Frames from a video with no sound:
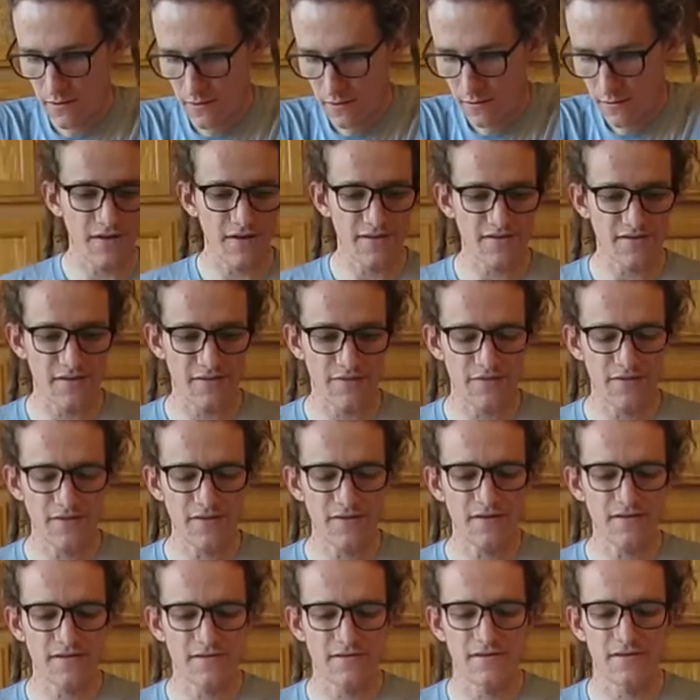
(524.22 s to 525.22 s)
As our
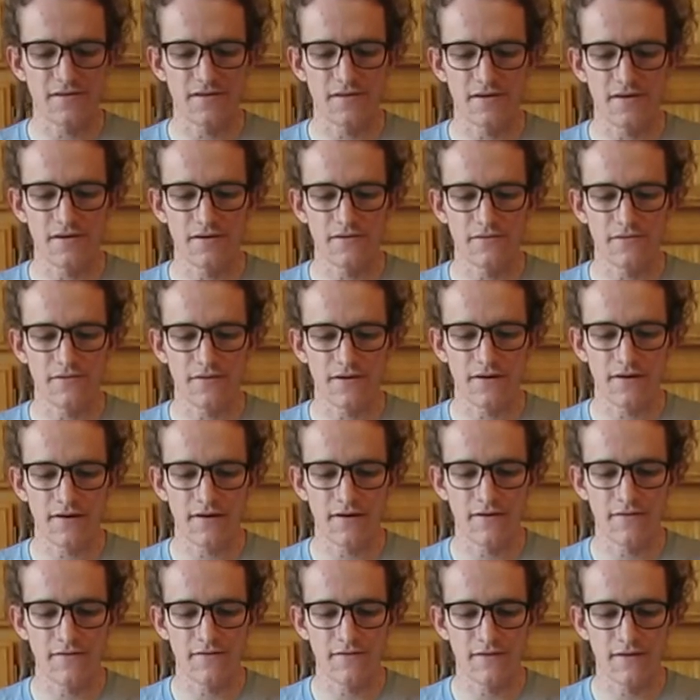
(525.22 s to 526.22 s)
filling today, we
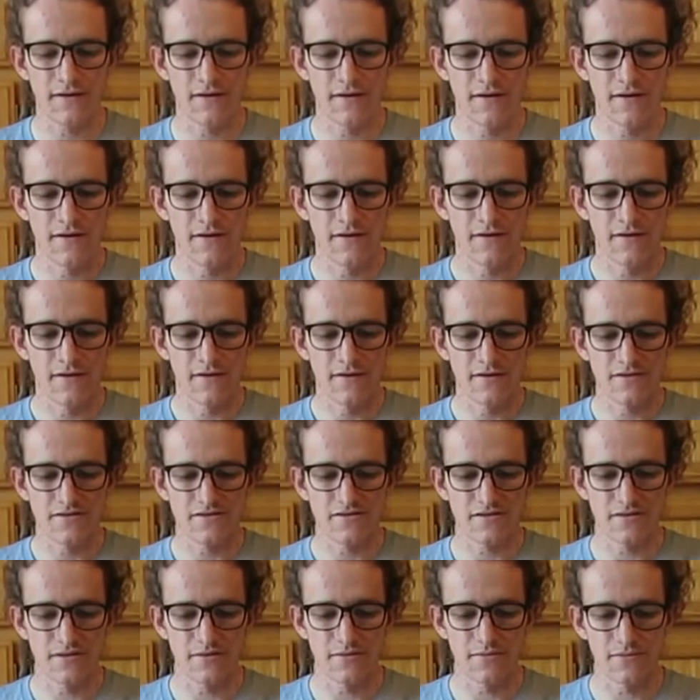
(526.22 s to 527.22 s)
have
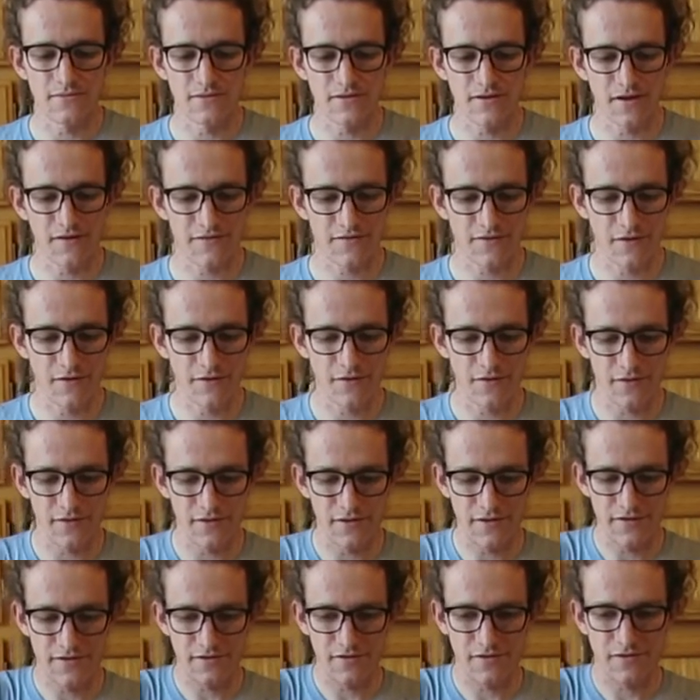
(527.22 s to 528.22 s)
some leftover
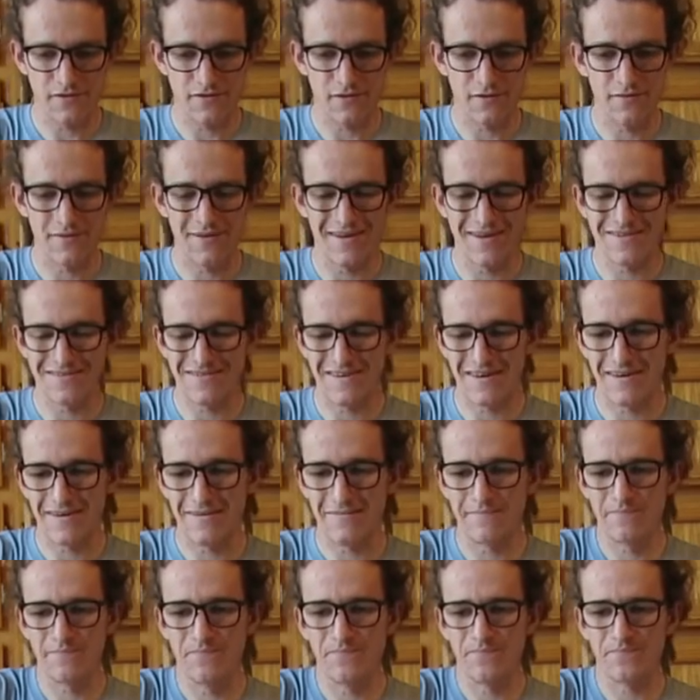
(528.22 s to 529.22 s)
lentils from last night
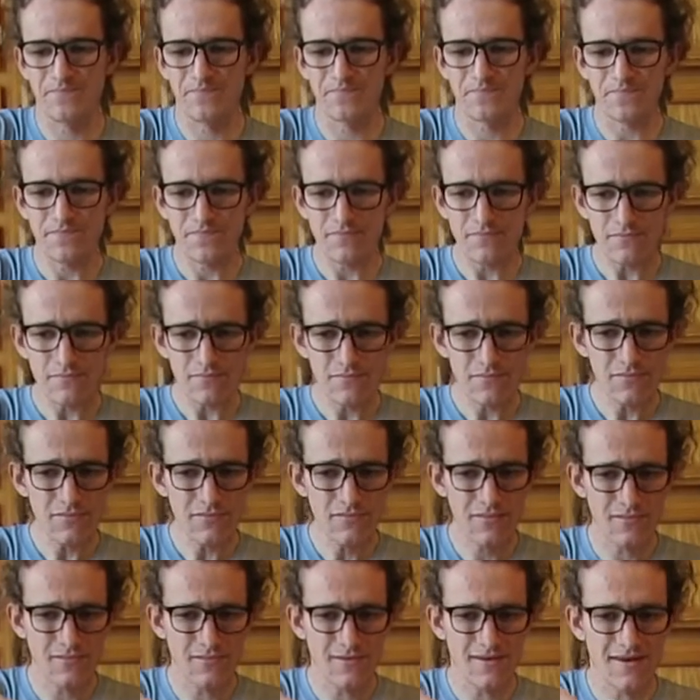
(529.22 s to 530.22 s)

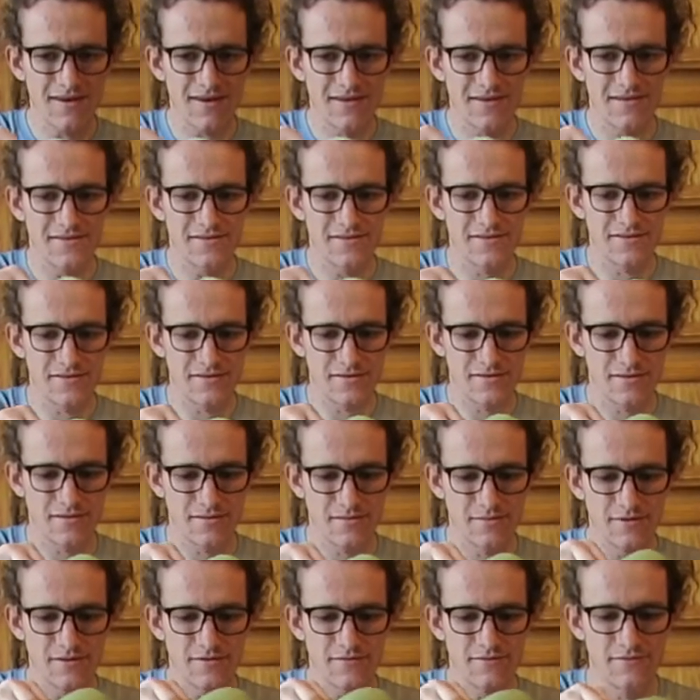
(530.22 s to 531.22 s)
and
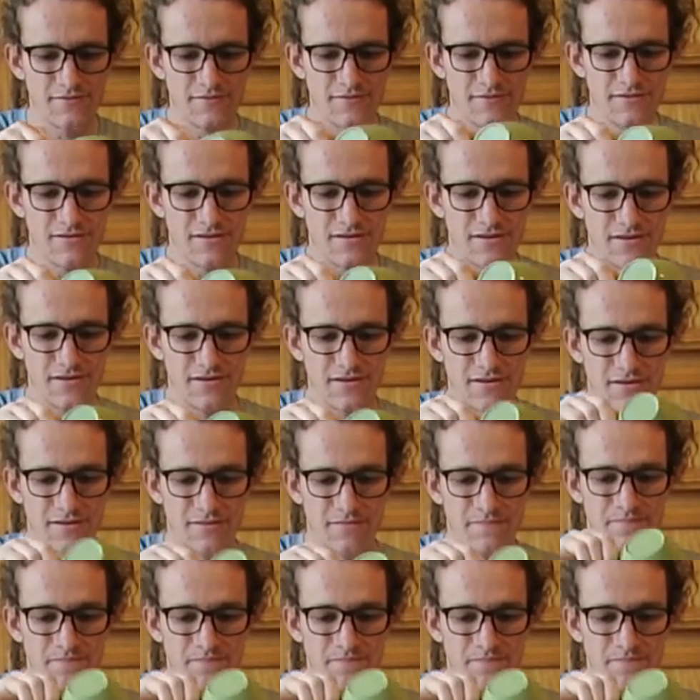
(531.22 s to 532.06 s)
some of the